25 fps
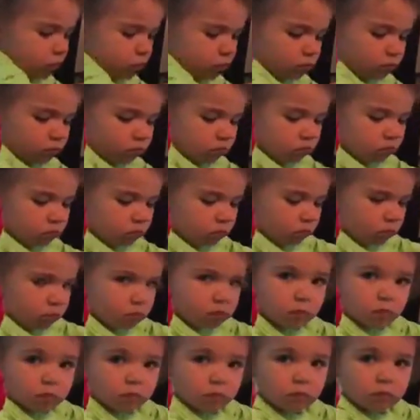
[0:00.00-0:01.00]
Dylan, do you want
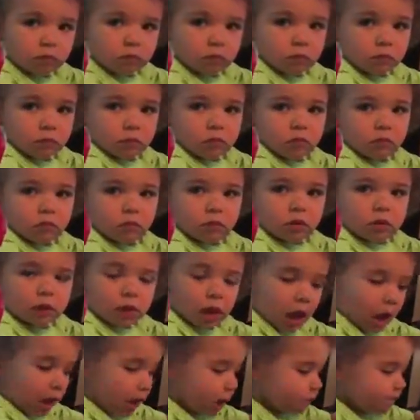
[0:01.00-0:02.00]
this?
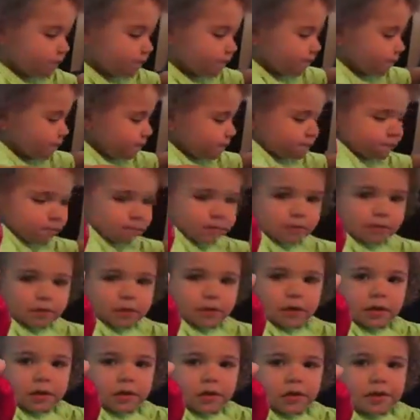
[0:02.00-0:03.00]
Yeah. What is
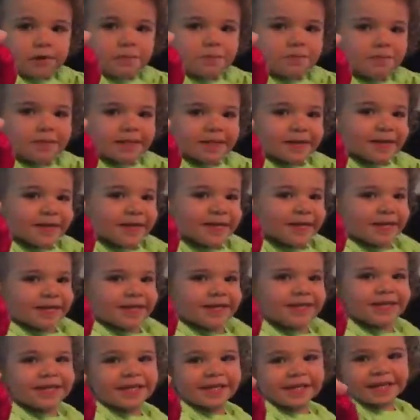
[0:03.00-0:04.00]
that?
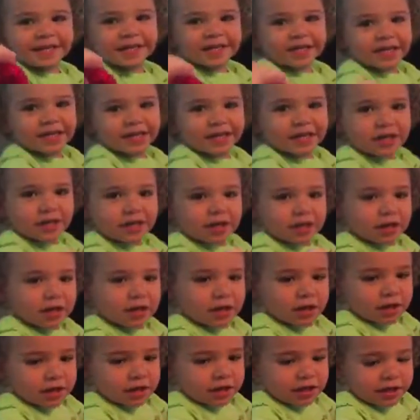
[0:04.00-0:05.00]
CB's. What's it called?
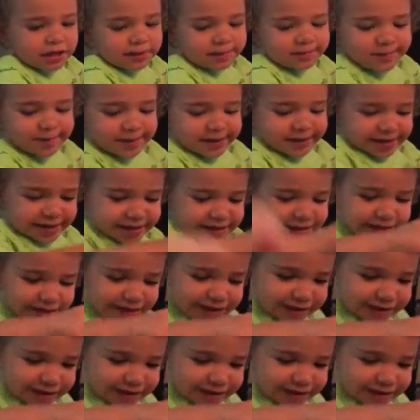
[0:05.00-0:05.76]
CB's.